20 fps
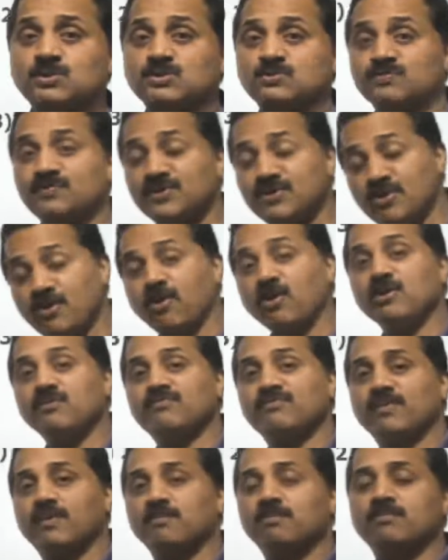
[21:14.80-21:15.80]
withdrawing
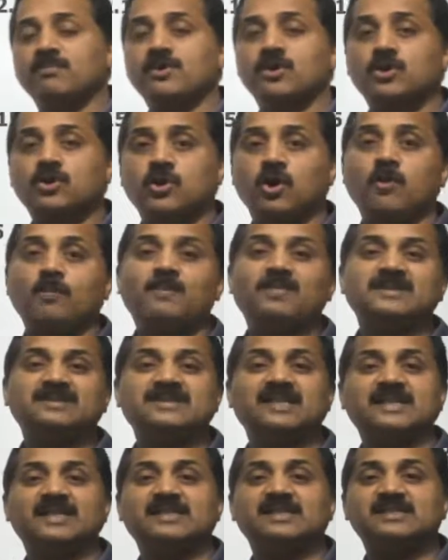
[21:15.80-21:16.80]
from
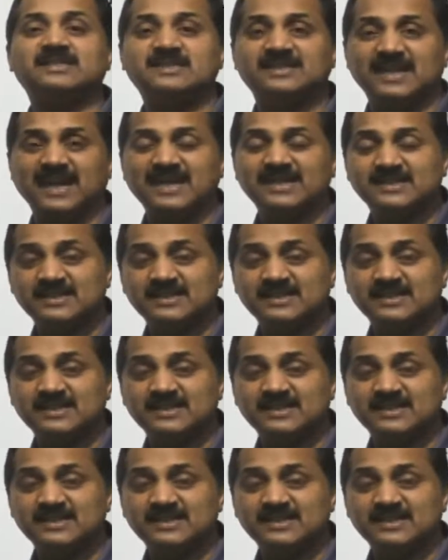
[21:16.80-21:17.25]
compensating the states